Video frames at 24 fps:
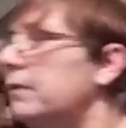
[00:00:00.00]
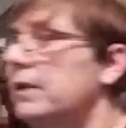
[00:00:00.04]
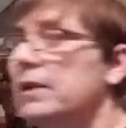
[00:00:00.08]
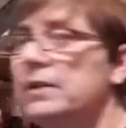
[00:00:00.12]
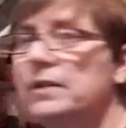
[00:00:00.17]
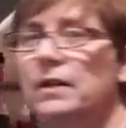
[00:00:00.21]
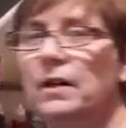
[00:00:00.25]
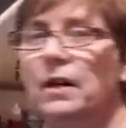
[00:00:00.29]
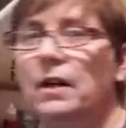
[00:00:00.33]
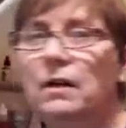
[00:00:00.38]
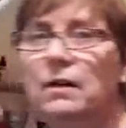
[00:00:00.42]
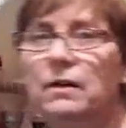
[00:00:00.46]

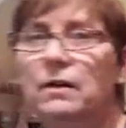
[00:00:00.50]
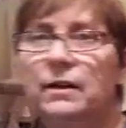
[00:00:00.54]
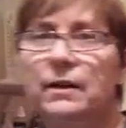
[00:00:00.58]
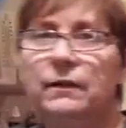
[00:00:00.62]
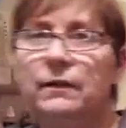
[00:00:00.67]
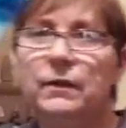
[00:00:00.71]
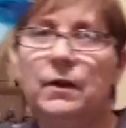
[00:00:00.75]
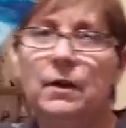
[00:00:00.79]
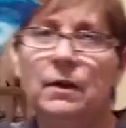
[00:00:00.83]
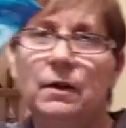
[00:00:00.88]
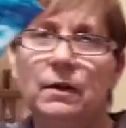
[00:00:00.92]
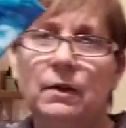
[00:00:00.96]
resin art. I'll
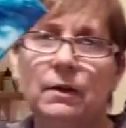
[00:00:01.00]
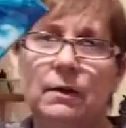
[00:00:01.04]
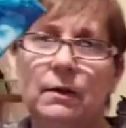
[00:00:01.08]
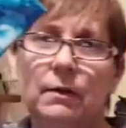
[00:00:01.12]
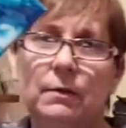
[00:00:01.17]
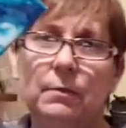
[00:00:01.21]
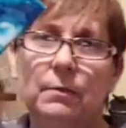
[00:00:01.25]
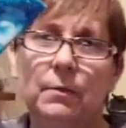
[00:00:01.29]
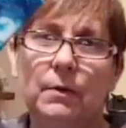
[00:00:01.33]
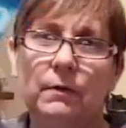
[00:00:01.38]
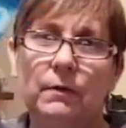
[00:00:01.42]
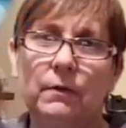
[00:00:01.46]
give you
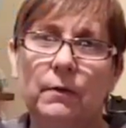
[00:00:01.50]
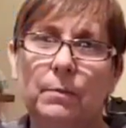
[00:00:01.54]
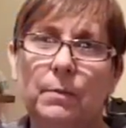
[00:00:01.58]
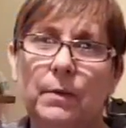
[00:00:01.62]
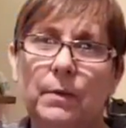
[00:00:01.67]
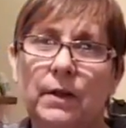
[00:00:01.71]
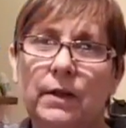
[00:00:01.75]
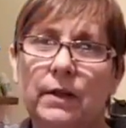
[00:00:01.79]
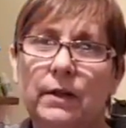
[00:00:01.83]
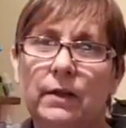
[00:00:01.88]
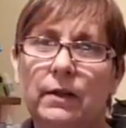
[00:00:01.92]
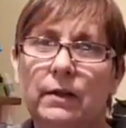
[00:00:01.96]
a bit of a
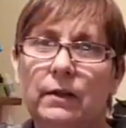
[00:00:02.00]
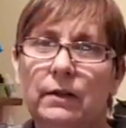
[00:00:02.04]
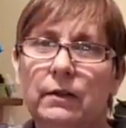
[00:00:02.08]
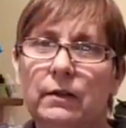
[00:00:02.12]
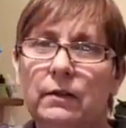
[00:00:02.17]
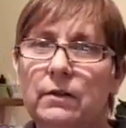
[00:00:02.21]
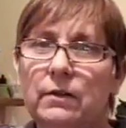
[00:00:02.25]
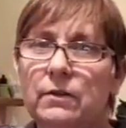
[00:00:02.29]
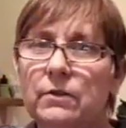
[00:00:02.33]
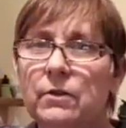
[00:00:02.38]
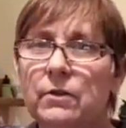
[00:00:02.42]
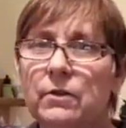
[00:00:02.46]
peek.
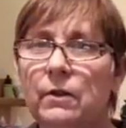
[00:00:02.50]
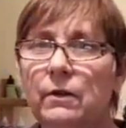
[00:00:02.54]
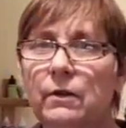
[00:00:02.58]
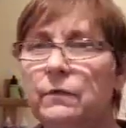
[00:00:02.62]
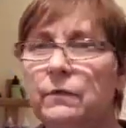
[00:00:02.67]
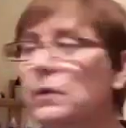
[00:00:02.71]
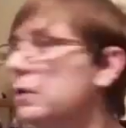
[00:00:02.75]
So I have